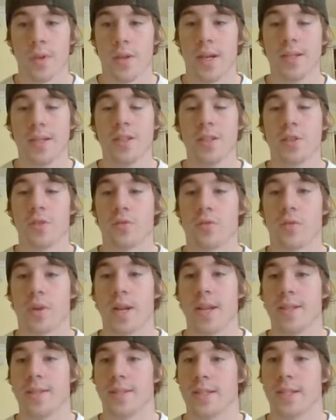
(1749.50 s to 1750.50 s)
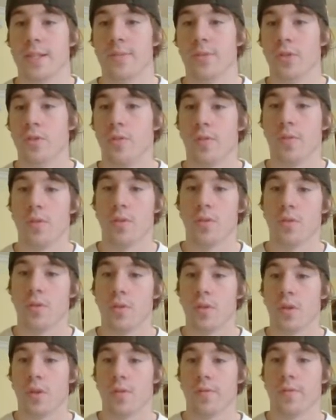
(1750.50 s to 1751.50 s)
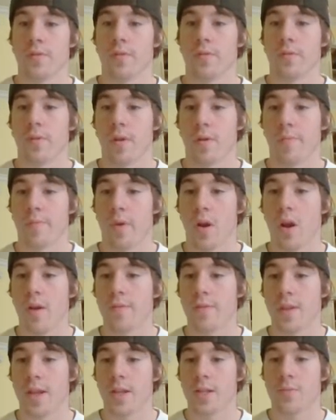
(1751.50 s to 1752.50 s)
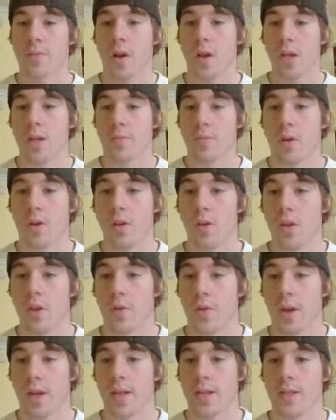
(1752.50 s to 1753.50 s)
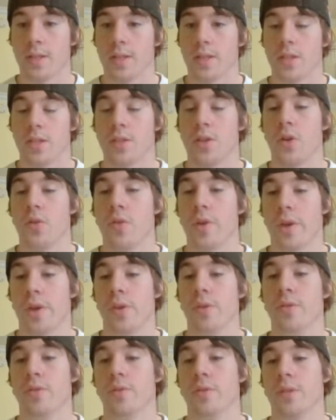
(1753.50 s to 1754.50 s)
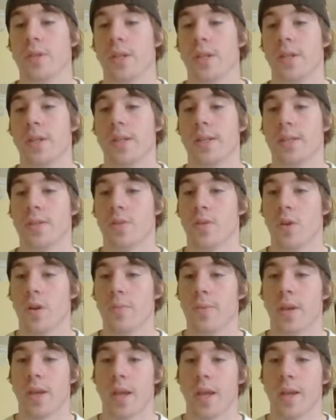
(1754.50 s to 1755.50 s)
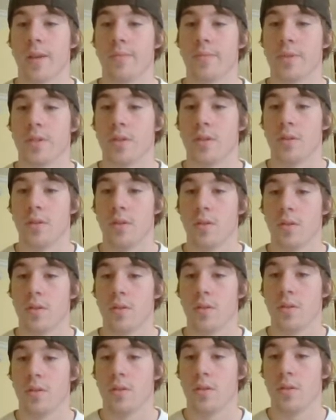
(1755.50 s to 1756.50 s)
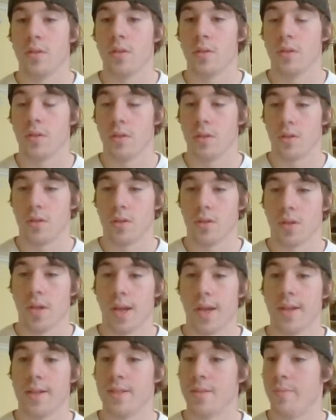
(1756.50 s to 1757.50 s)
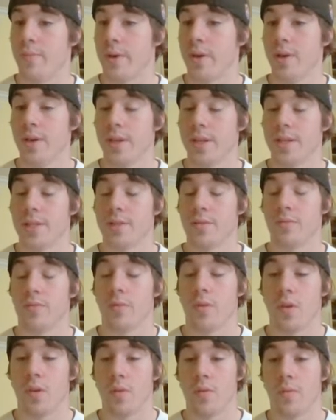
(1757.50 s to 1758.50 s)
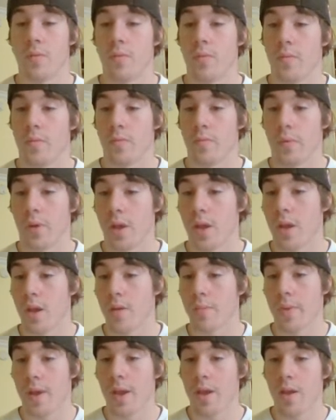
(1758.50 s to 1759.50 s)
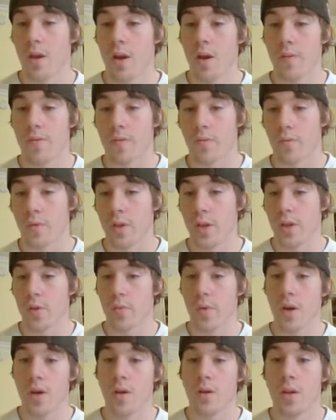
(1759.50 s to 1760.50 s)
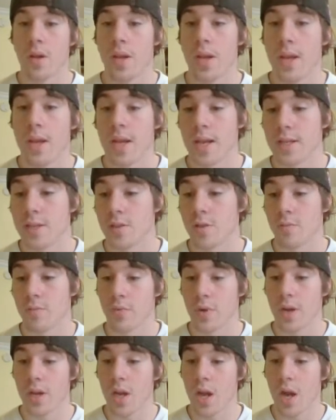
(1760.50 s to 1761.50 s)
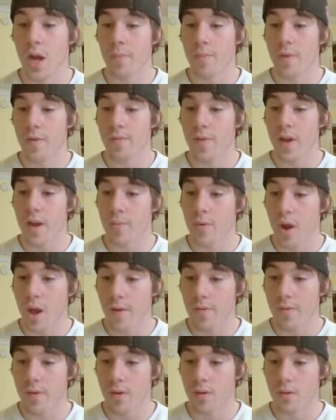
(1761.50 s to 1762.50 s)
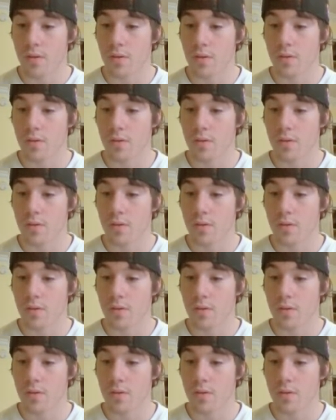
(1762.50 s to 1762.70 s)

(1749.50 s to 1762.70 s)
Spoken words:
That's a great Z move for Vibrava. That's probably why he's so used in these tournament games. And his ability is paying off really well as he'll bring up the Vibrava.